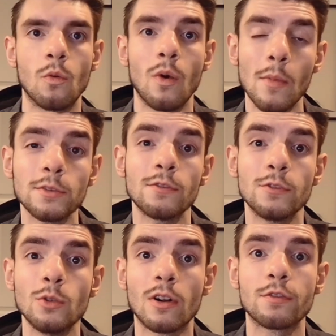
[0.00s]
While most of
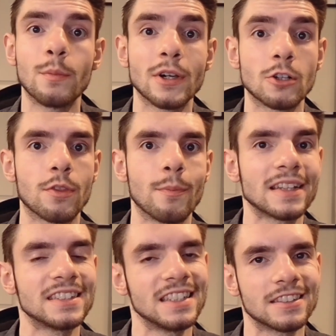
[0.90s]
you are familiar with my
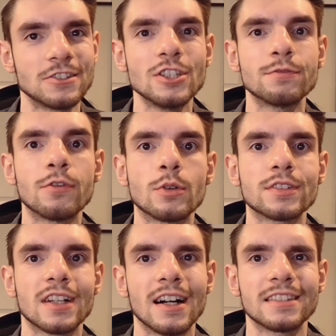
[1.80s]

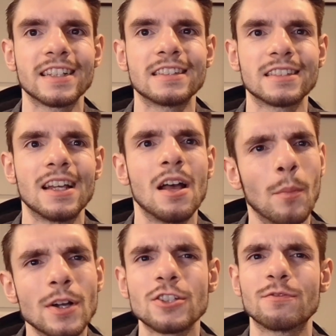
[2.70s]
TCG-focused content,
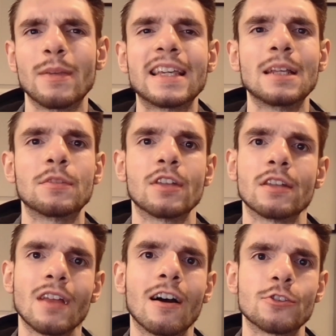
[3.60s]
much of my game design
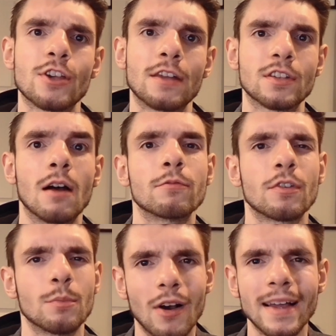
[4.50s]
knowledge has come
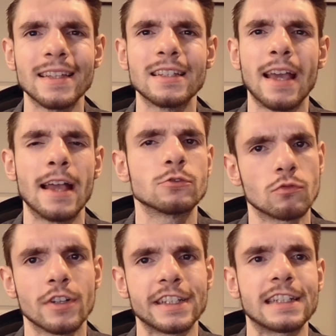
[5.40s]
from playing and
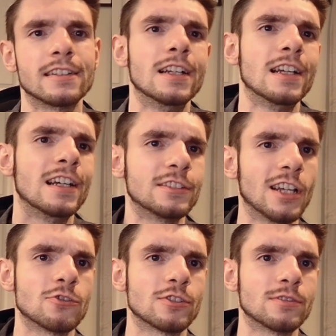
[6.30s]
running
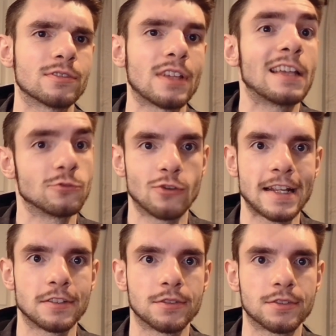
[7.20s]
Dungeons &
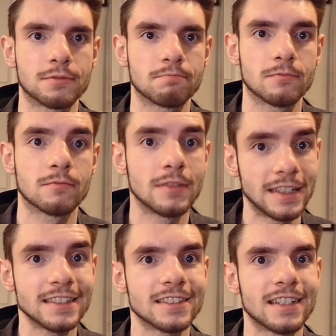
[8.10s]
Dragons.
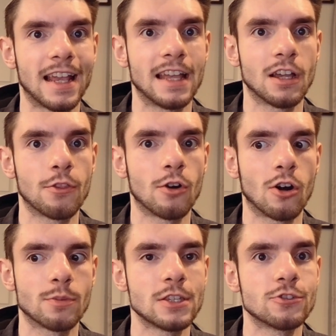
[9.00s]
It, and other
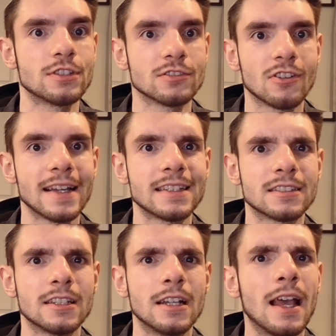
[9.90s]
RPGs like
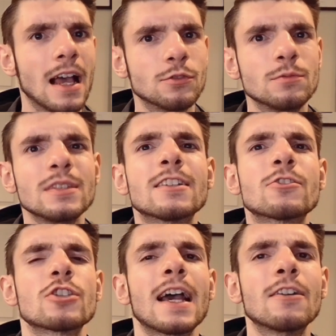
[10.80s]
it, have unique
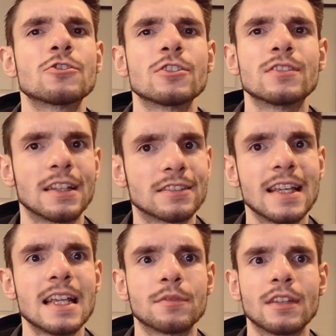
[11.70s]
challenges as
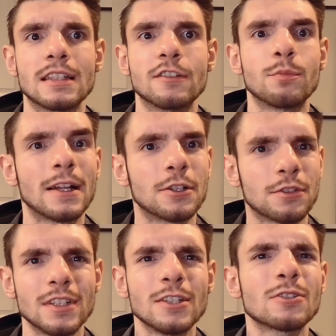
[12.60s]
games that give players
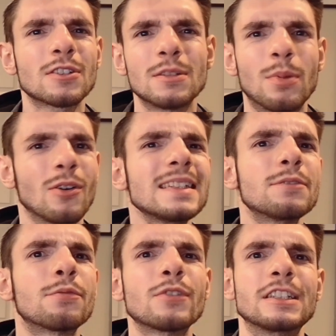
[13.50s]
near complete
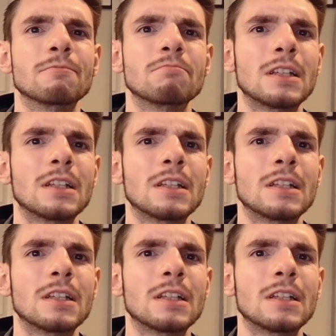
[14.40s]
freedom,